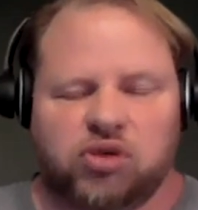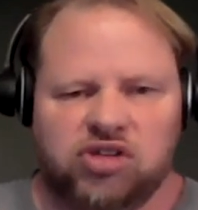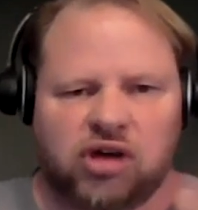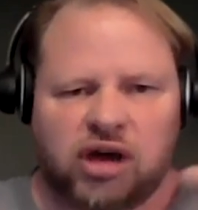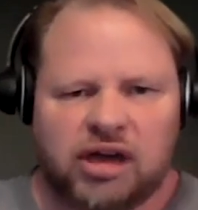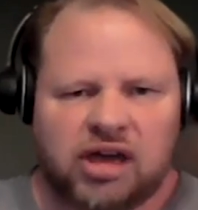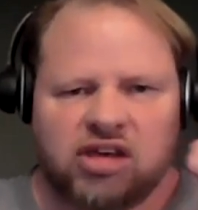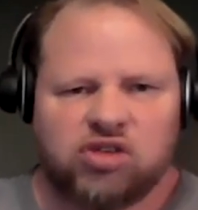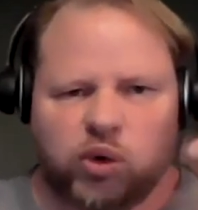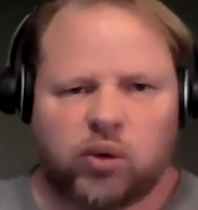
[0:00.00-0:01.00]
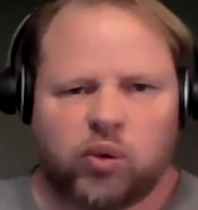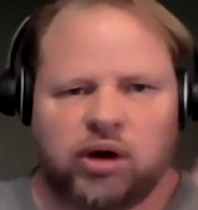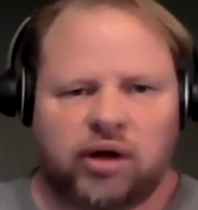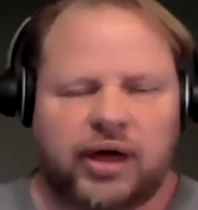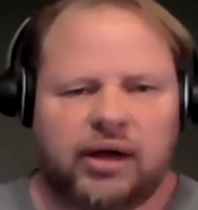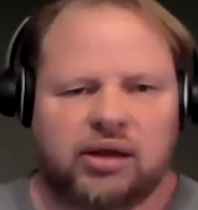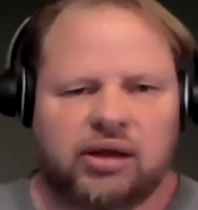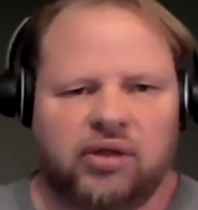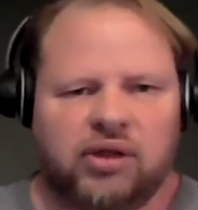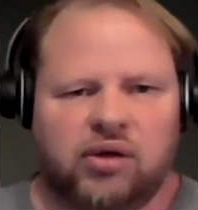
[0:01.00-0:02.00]
So he's quick wit on
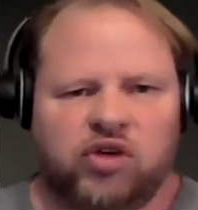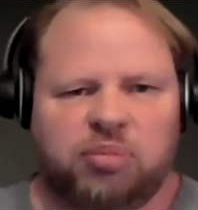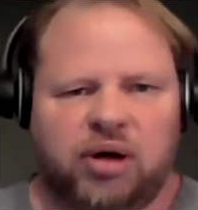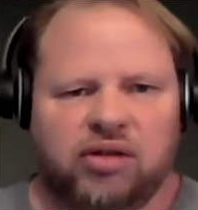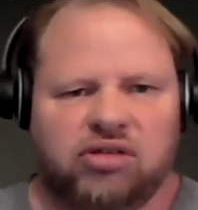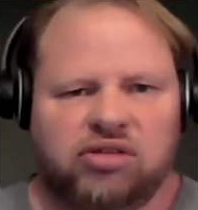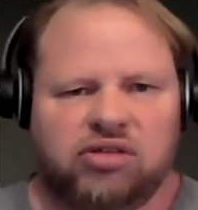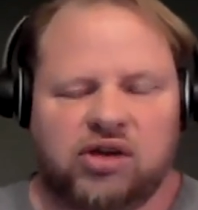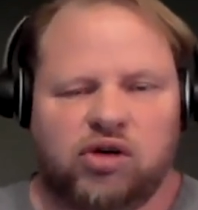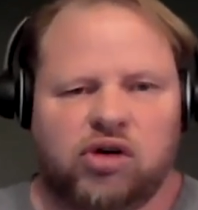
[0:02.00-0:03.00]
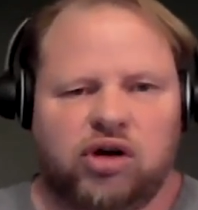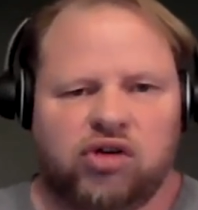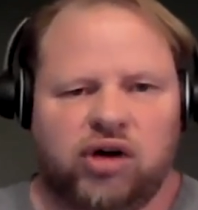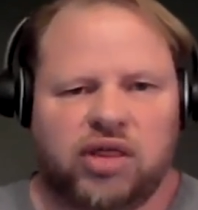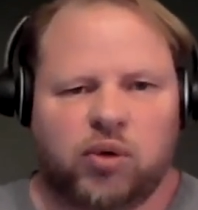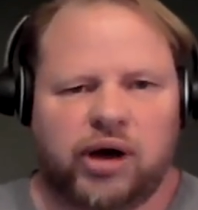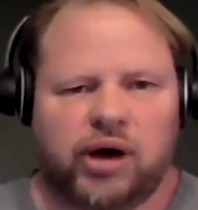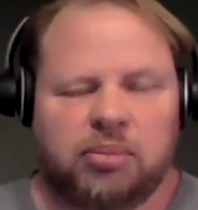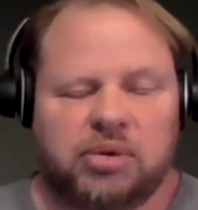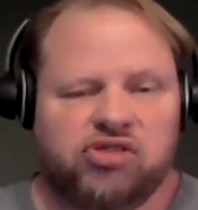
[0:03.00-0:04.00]
the responses that you're going to try to throw at
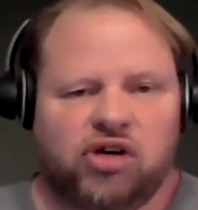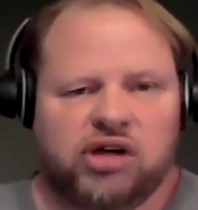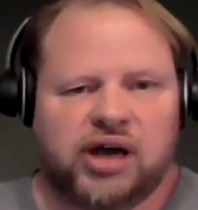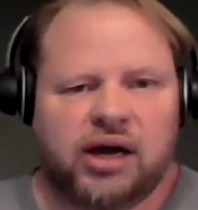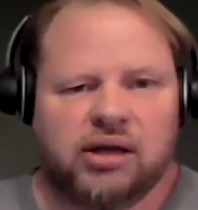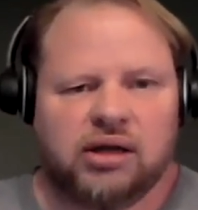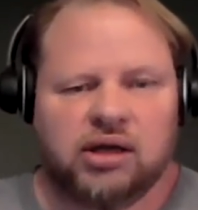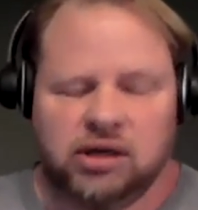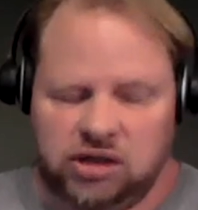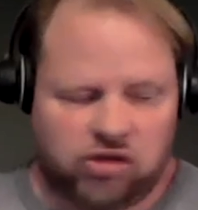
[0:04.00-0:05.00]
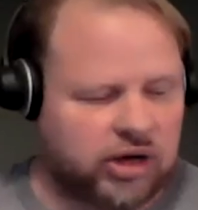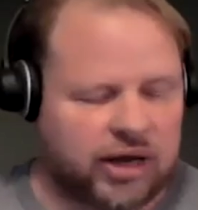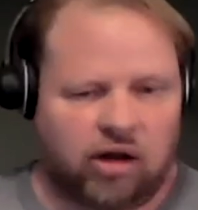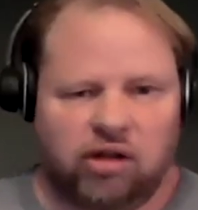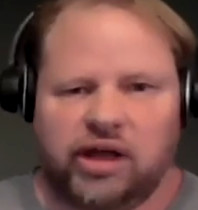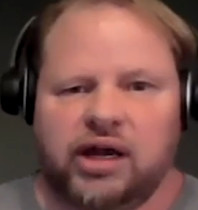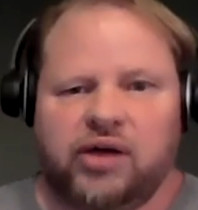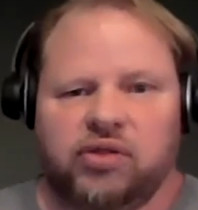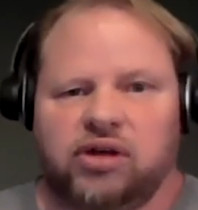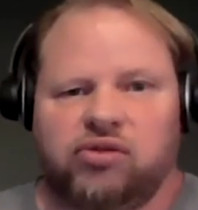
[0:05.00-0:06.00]
him. He's already got it all laid
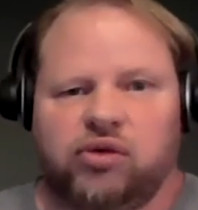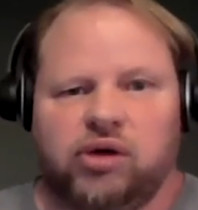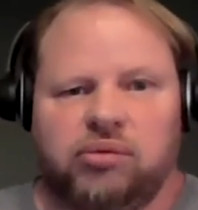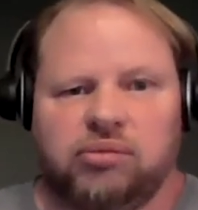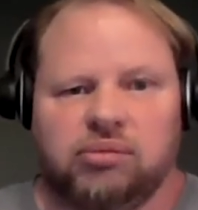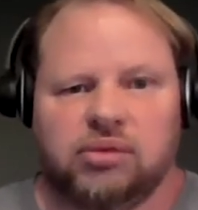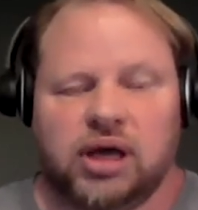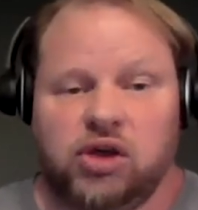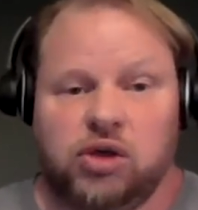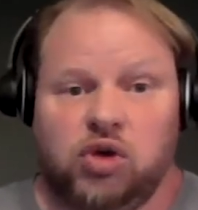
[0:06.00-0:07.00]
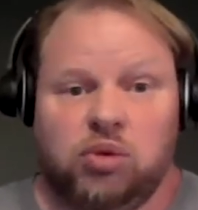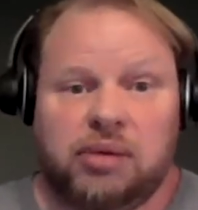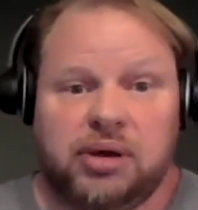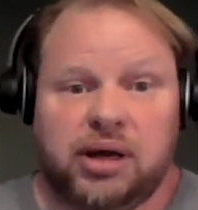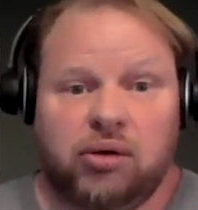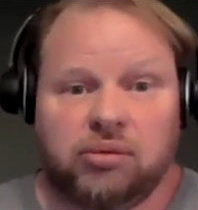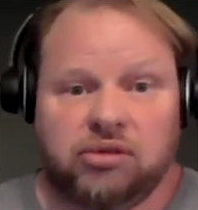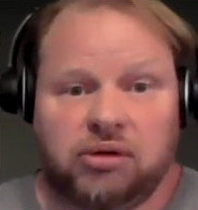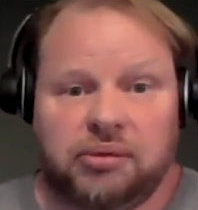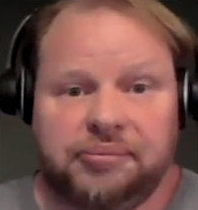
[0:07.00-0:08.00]
out there for you, and you maybe don't.
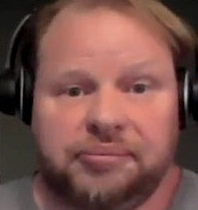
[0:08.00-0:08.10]
So